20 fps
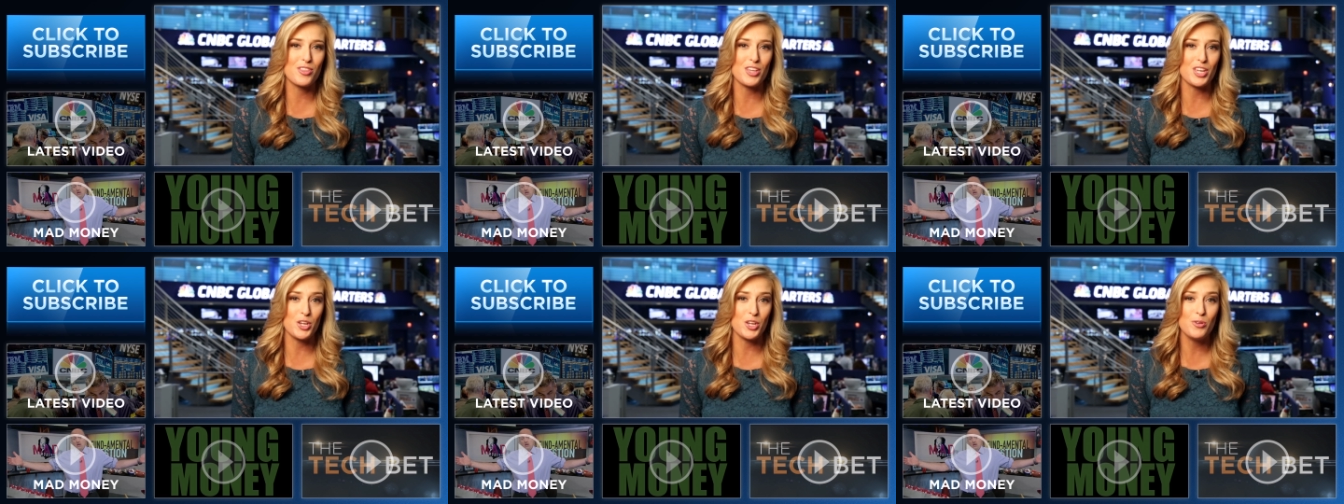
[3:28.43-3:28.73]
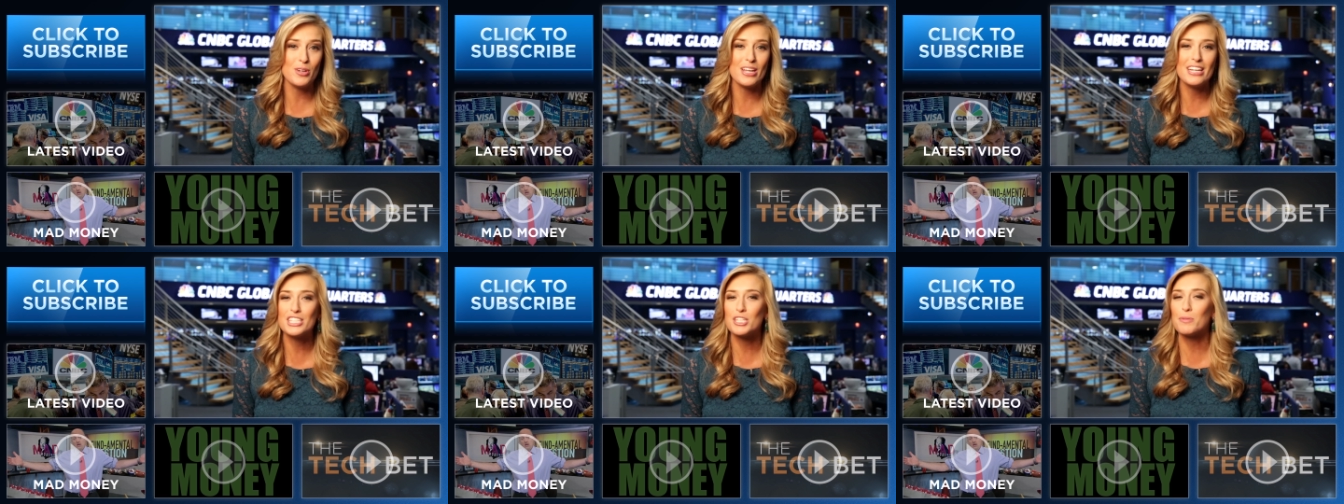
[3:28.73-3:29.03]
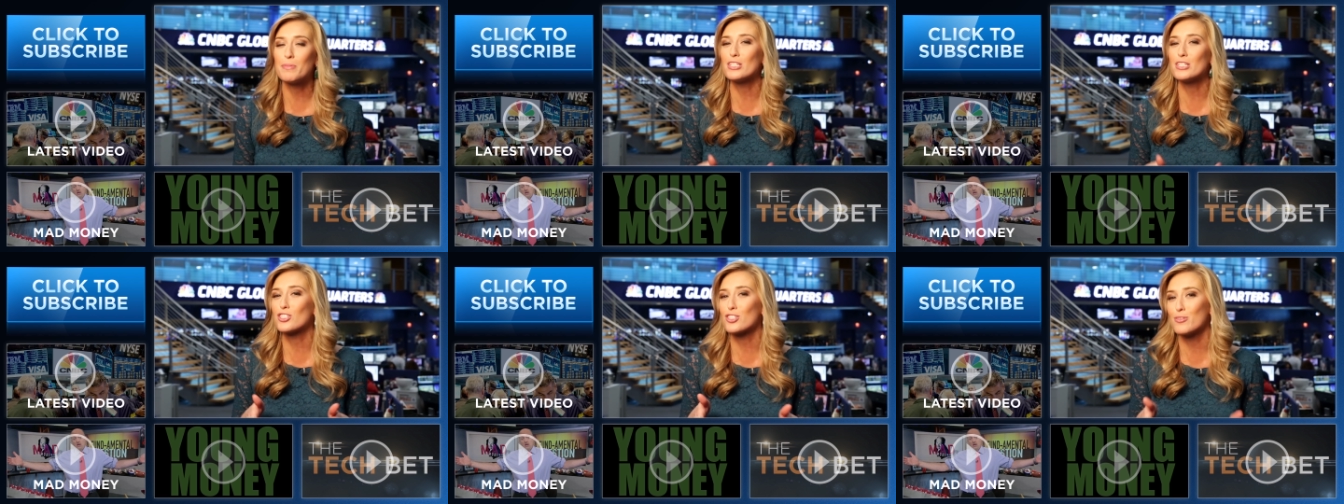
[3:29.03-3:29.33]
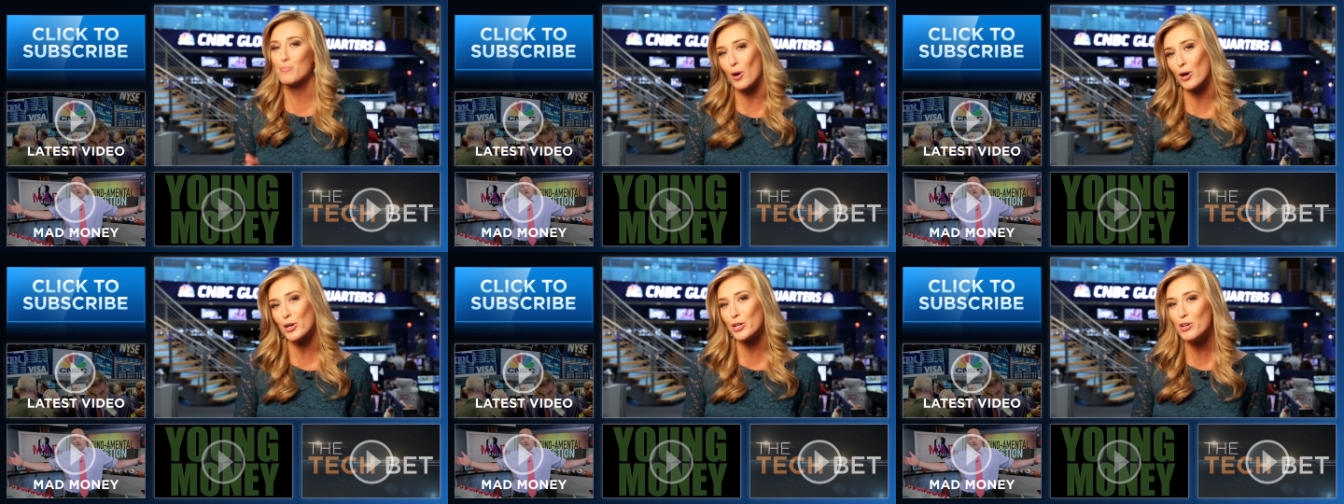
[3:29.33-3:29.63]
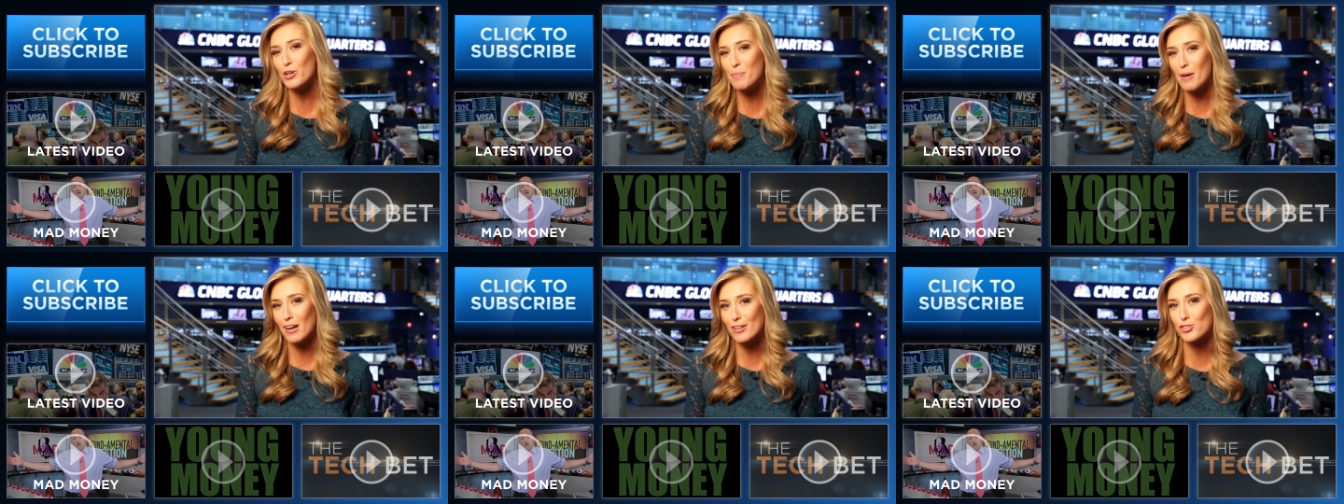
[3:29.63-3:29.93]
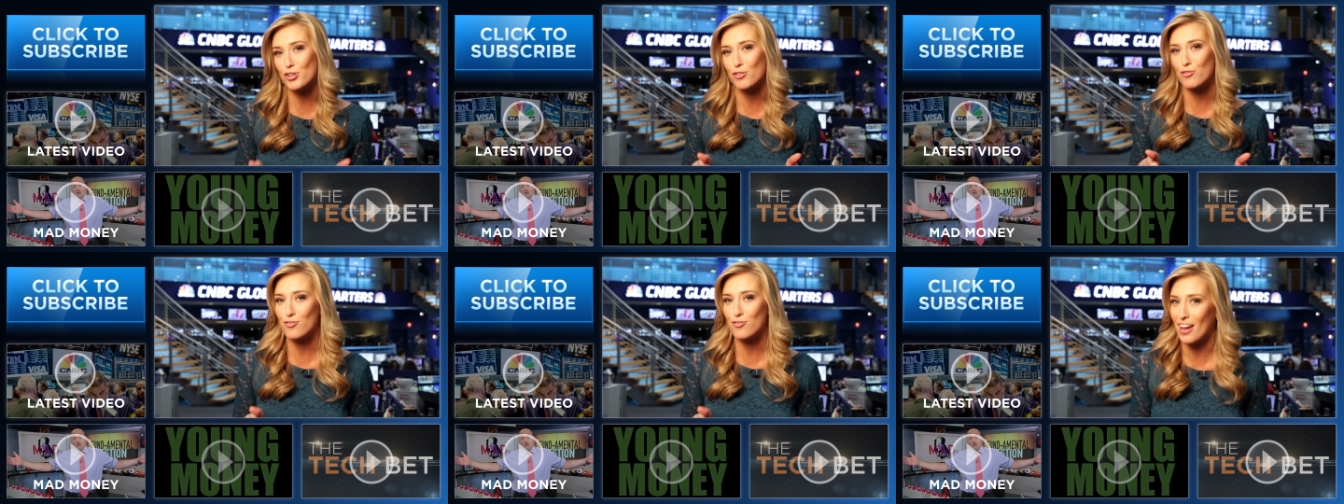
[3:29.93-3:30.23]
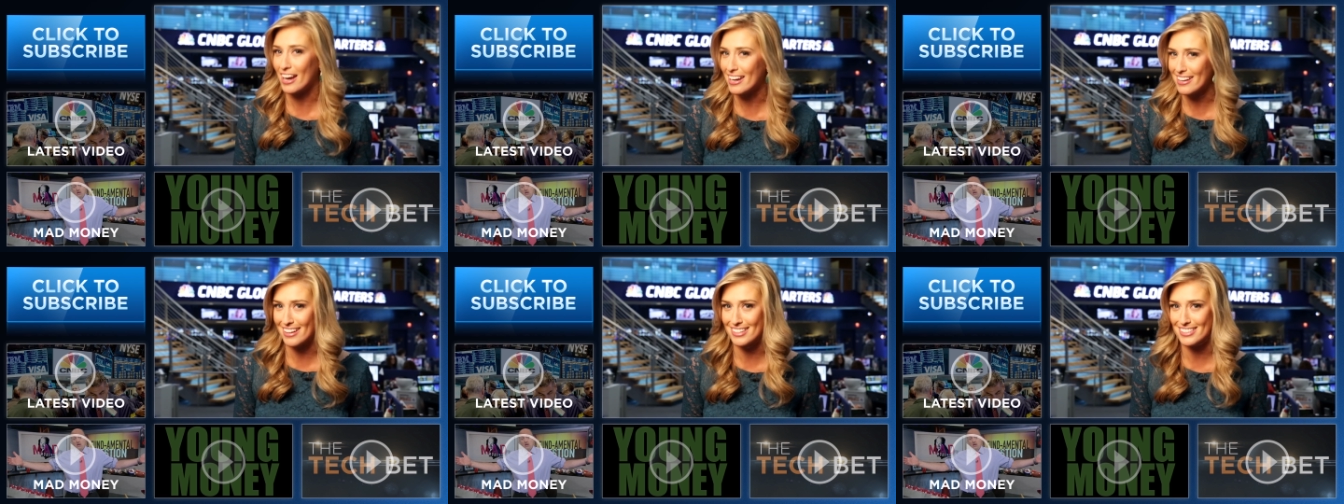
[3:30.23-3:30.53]
that you need to be smarter about your
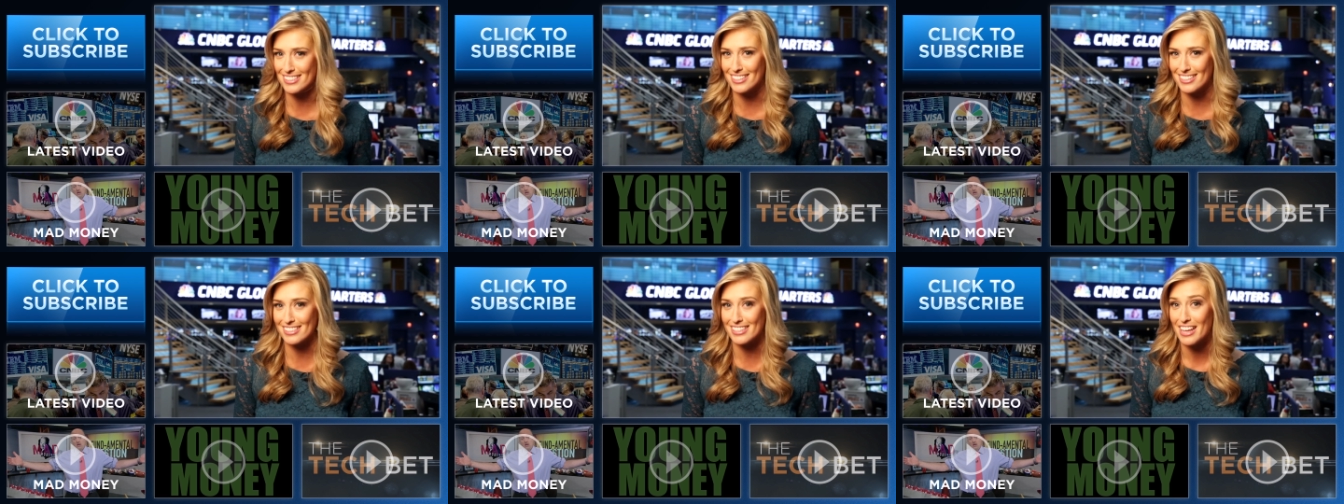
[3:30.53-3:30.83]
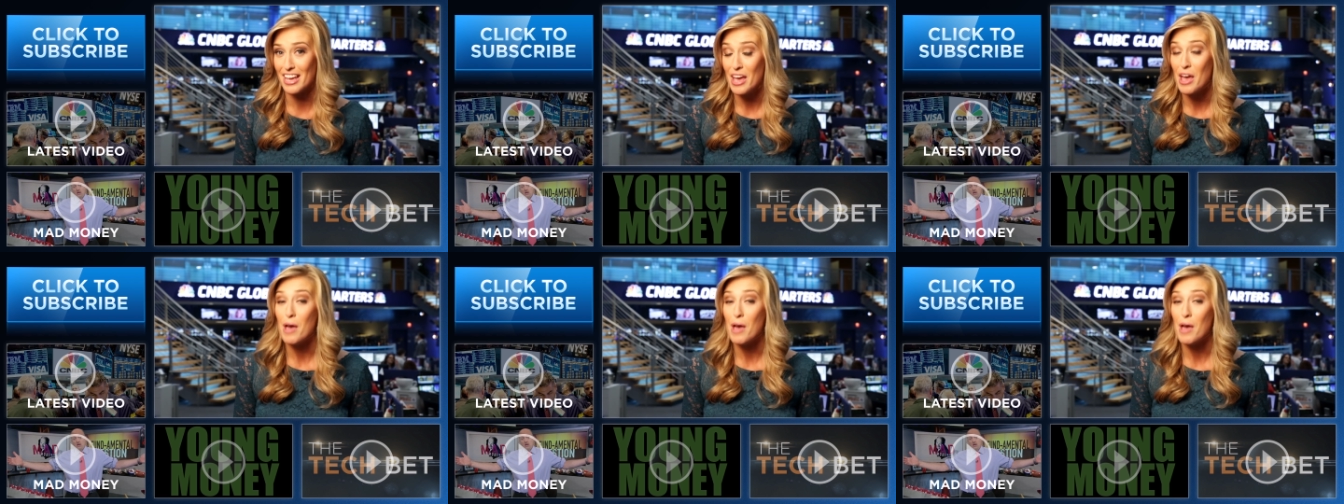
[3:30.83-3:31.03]
finances.